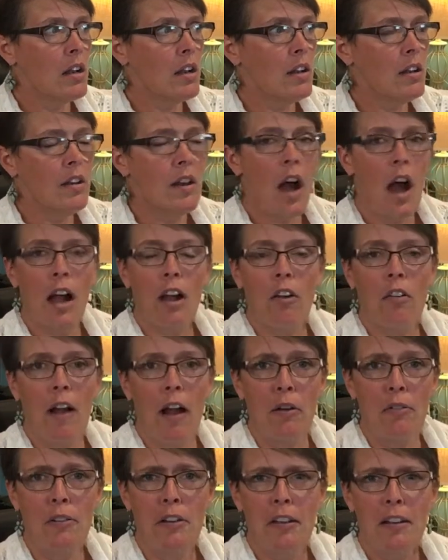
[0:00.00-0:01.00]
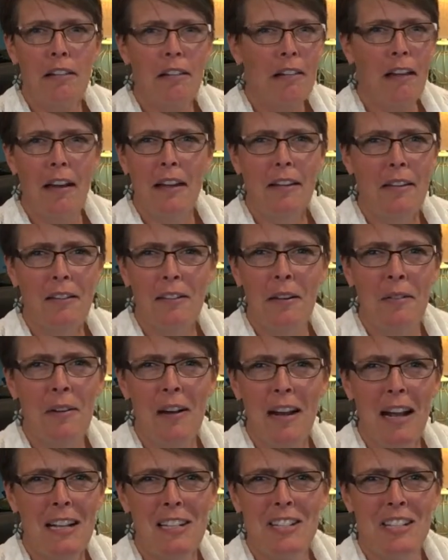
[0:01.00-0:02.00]
not grounded. I don't know
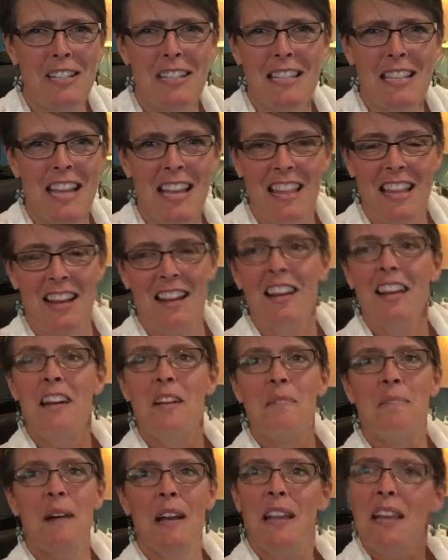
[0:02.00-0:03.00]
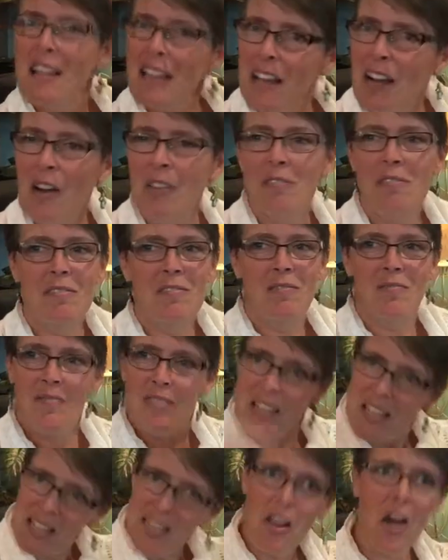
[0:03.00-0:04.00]
what I should say there, but you know,
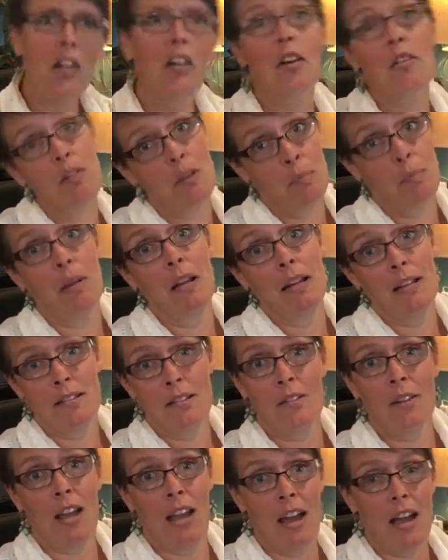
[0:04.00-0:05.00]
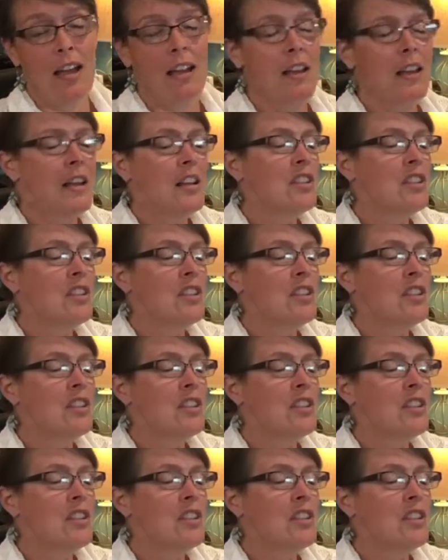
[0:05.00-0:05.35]
it's all over the place, okay?